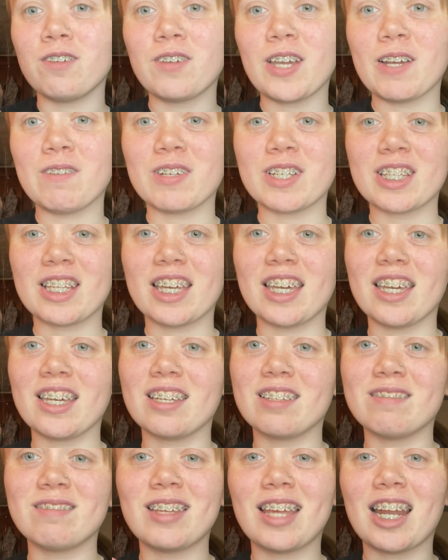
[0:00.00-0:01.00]

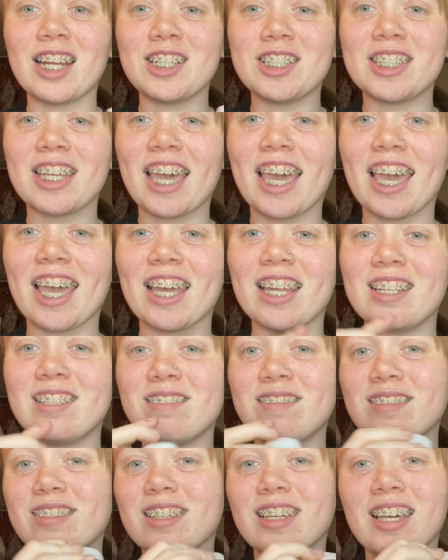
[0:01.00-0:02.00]
everything that I just had
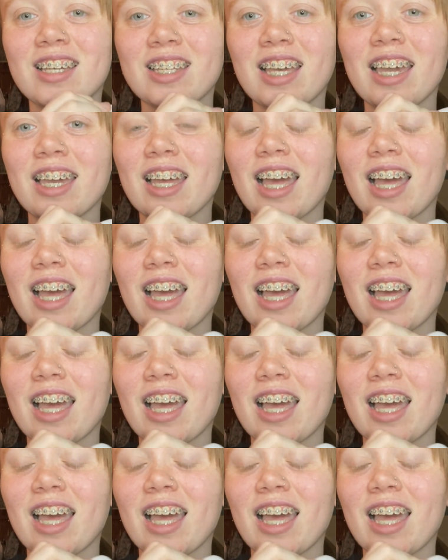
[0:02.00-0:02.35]
because I,